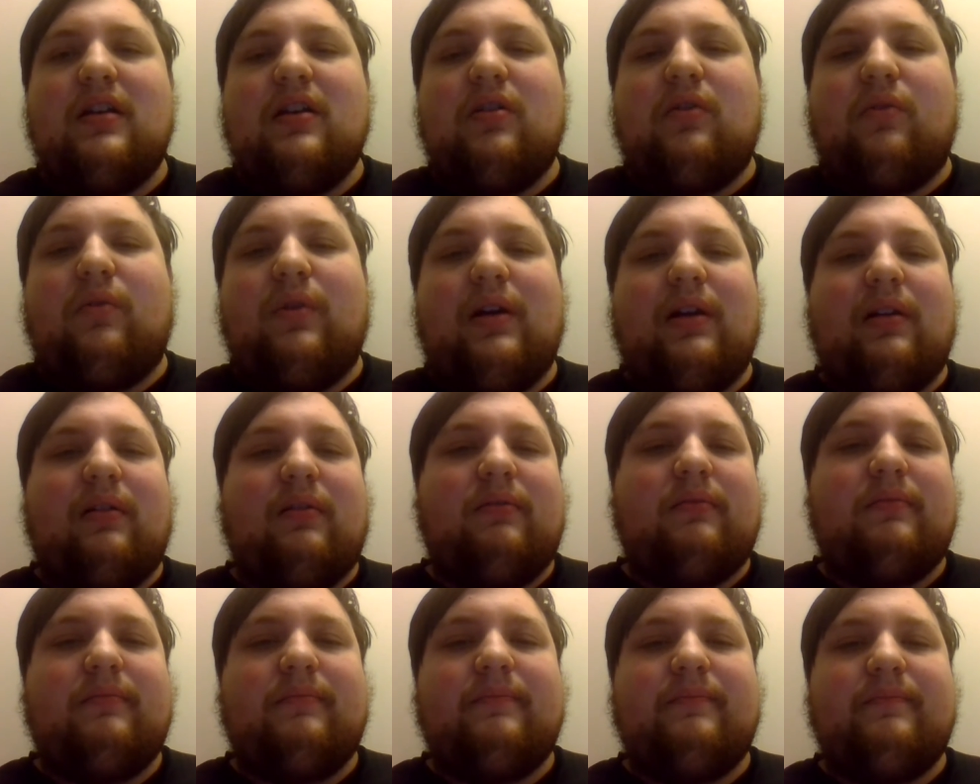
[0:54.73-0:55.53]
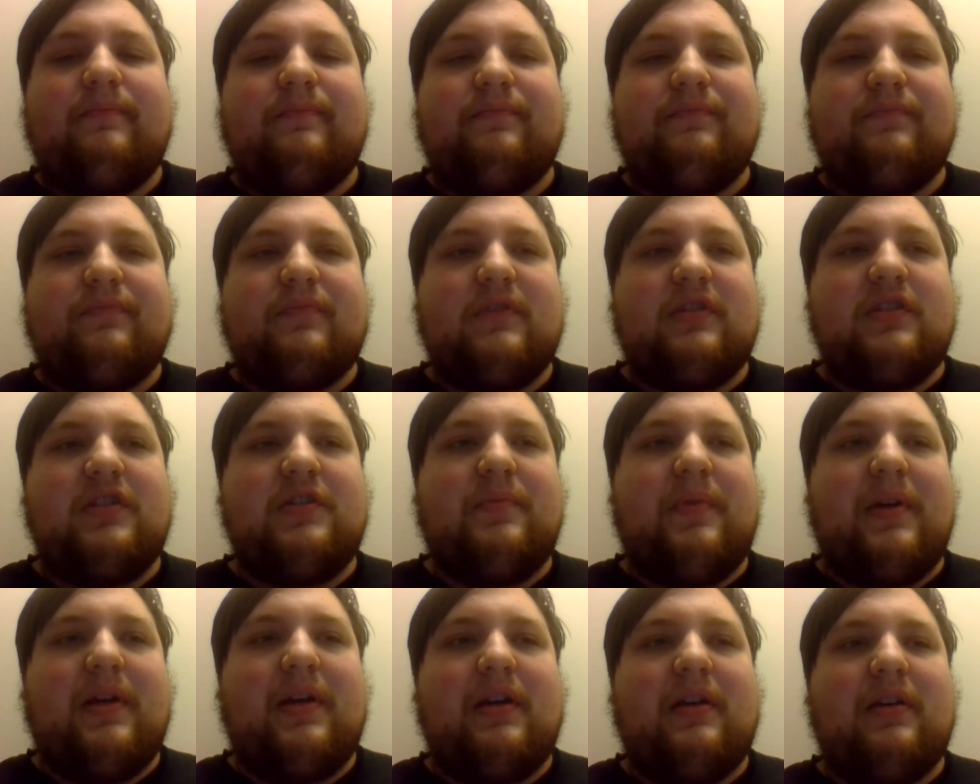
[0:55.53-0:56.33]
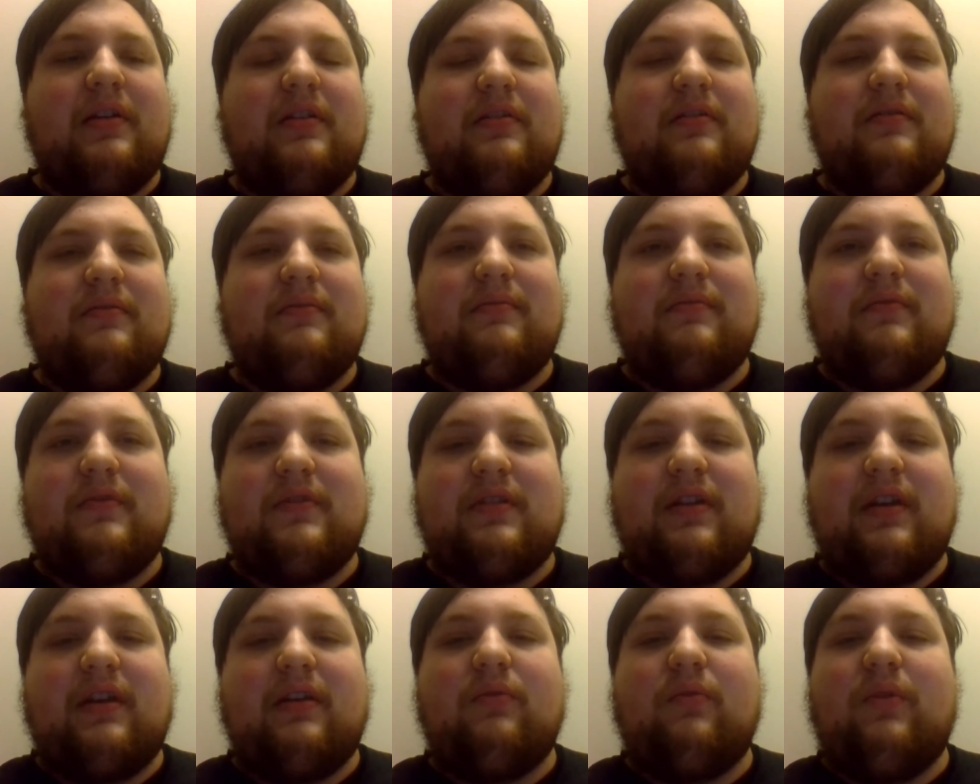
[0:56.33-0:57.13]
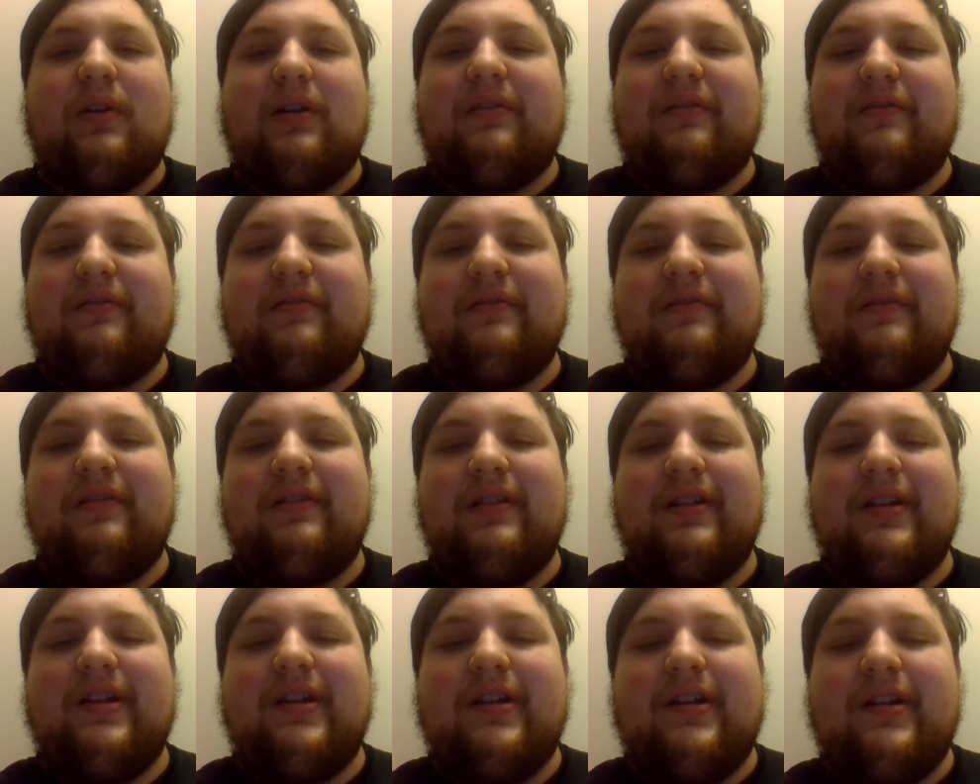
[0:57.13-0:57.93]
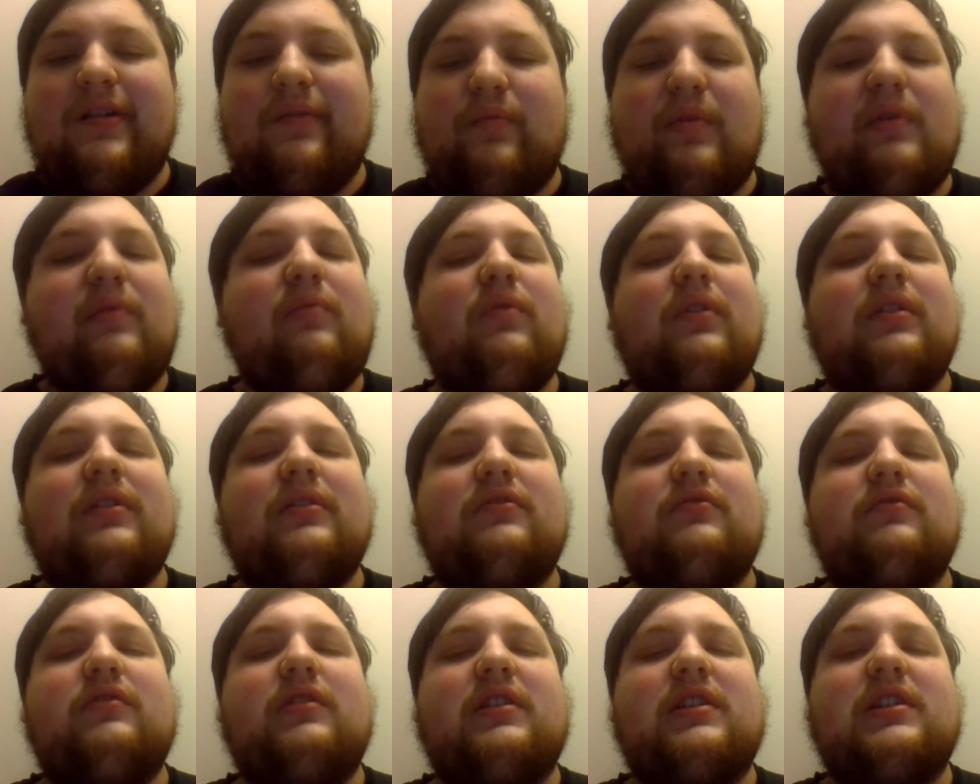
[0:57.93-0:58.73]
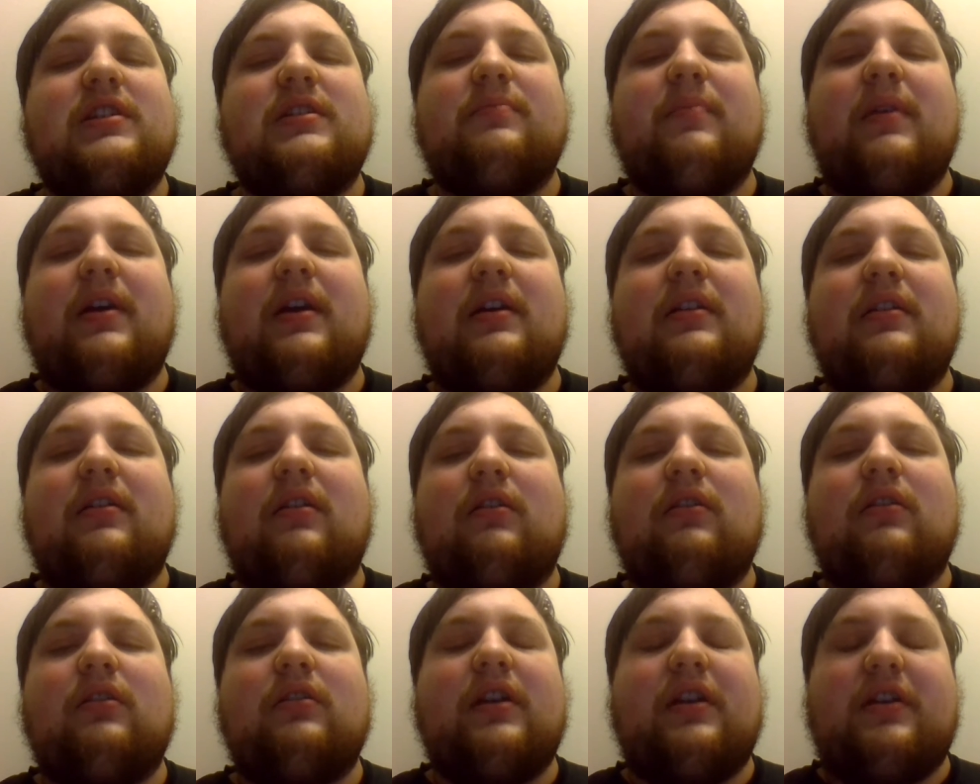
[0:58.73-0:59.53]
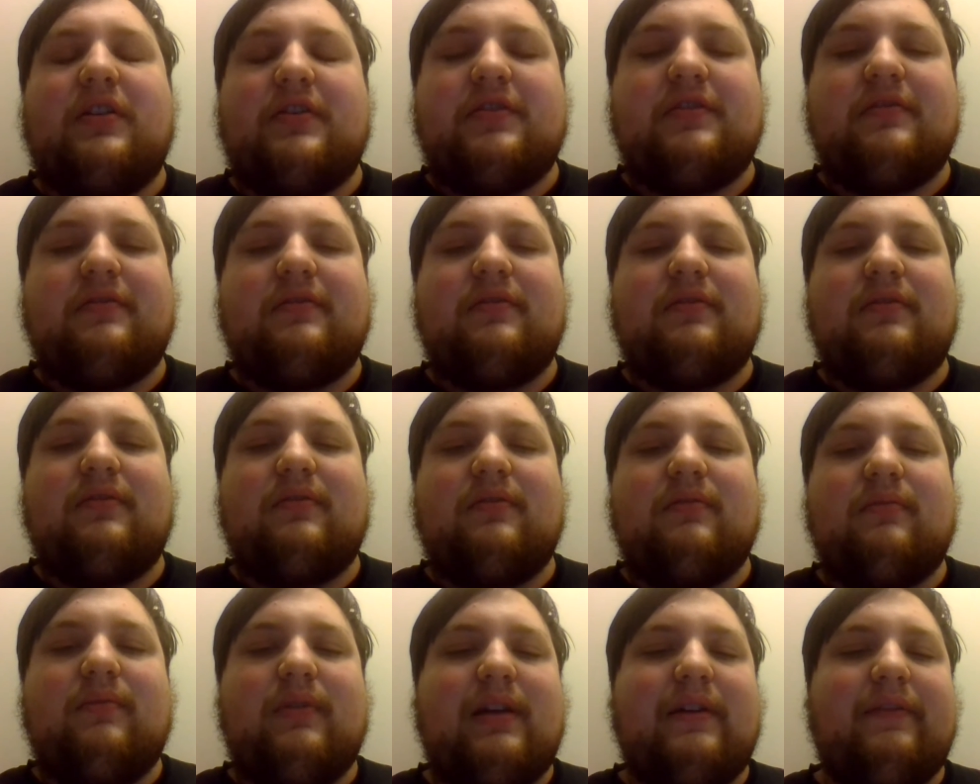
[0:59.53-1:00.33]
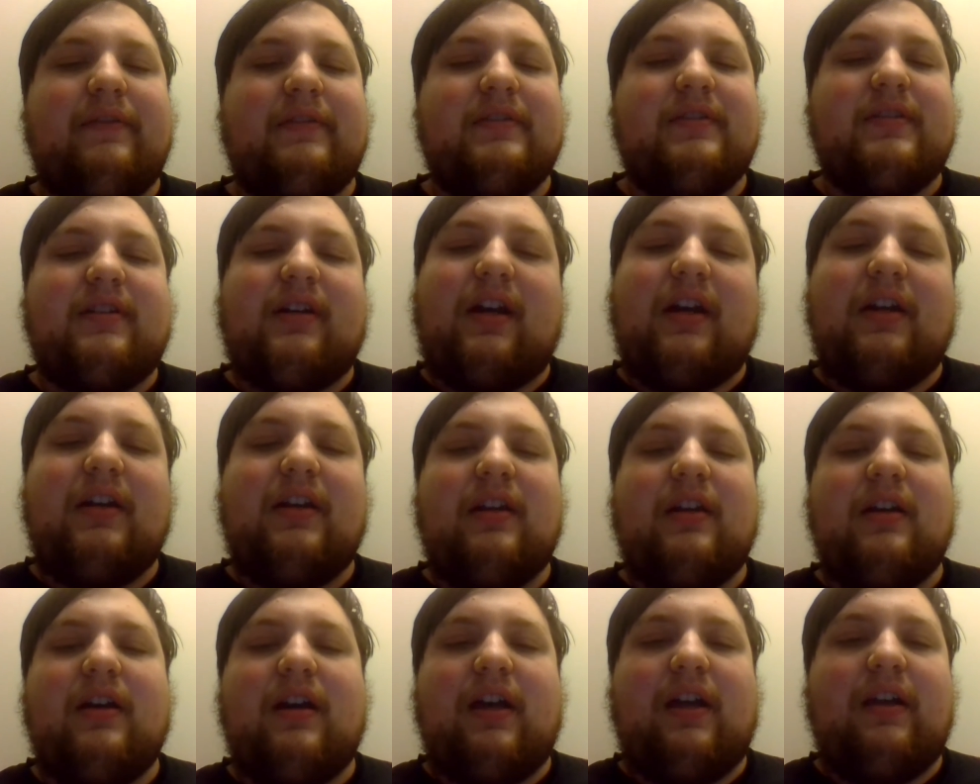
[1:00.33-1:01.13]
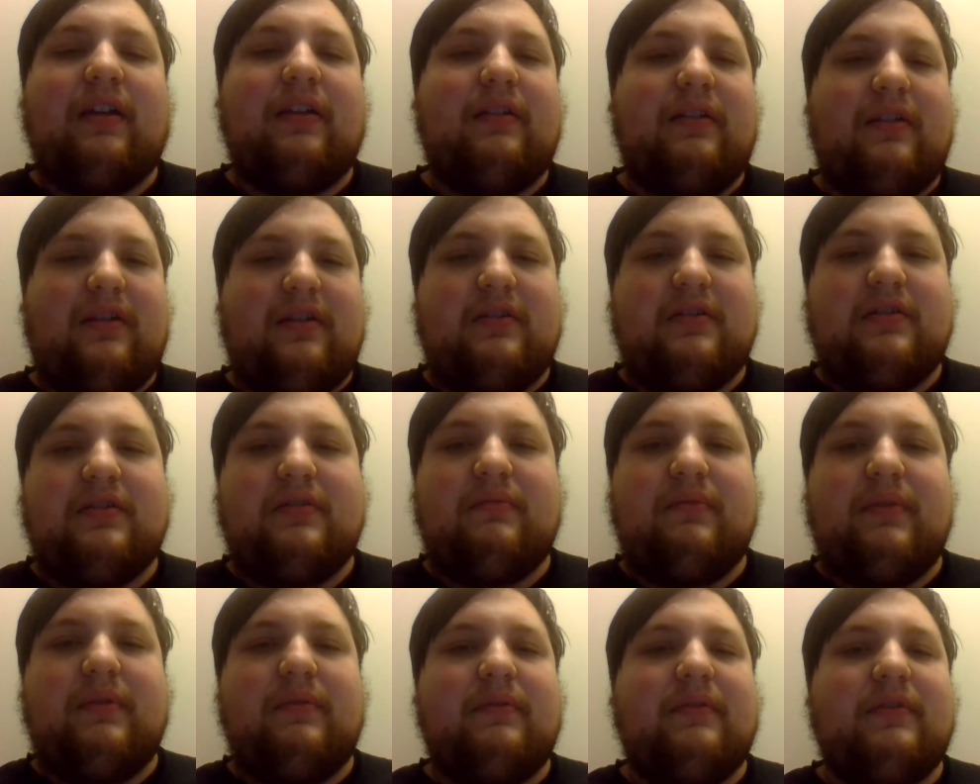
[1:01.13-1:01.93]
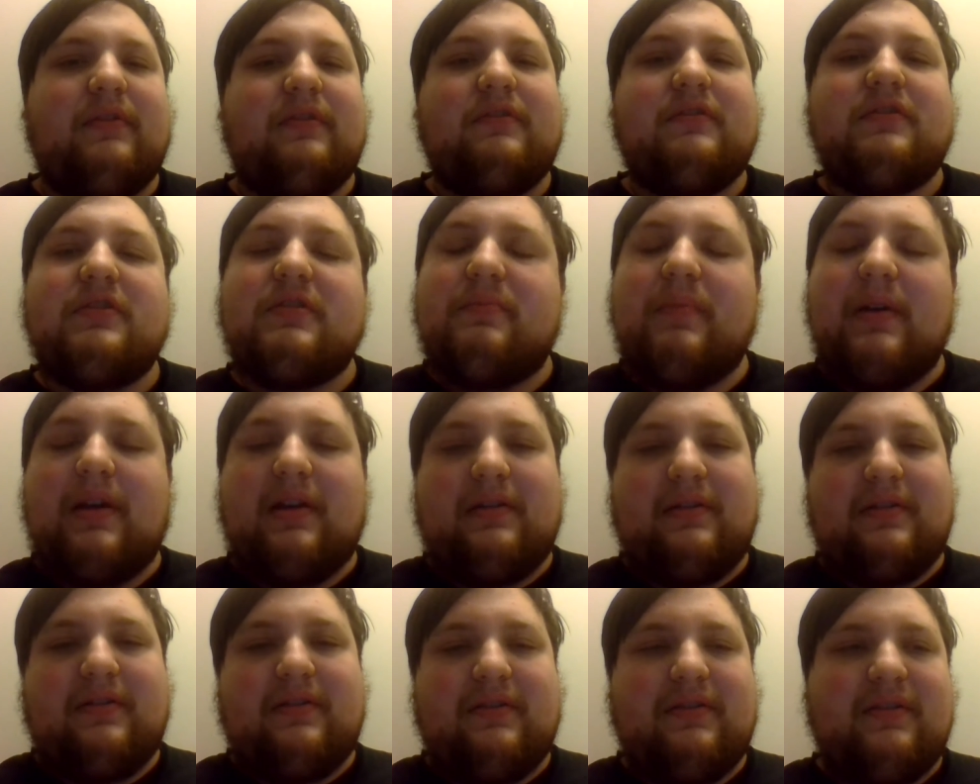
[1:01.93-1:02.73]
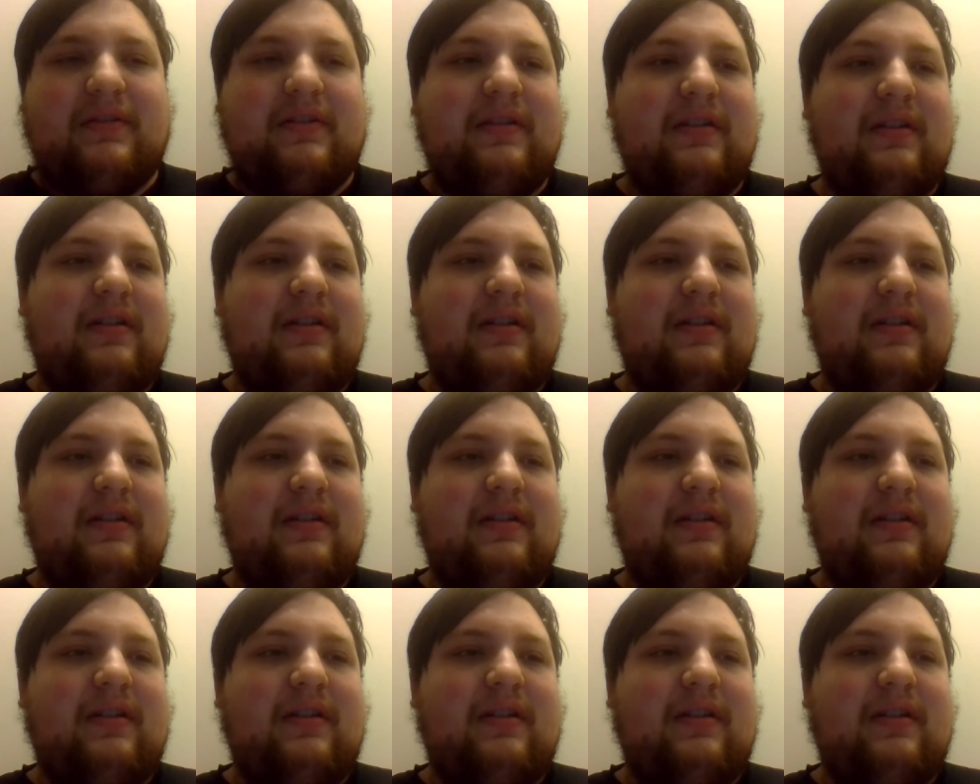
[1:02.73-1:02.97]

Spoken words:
Well, Japan was like, well, we want to expand our nation. We have a tiny island nation. We want to expand it.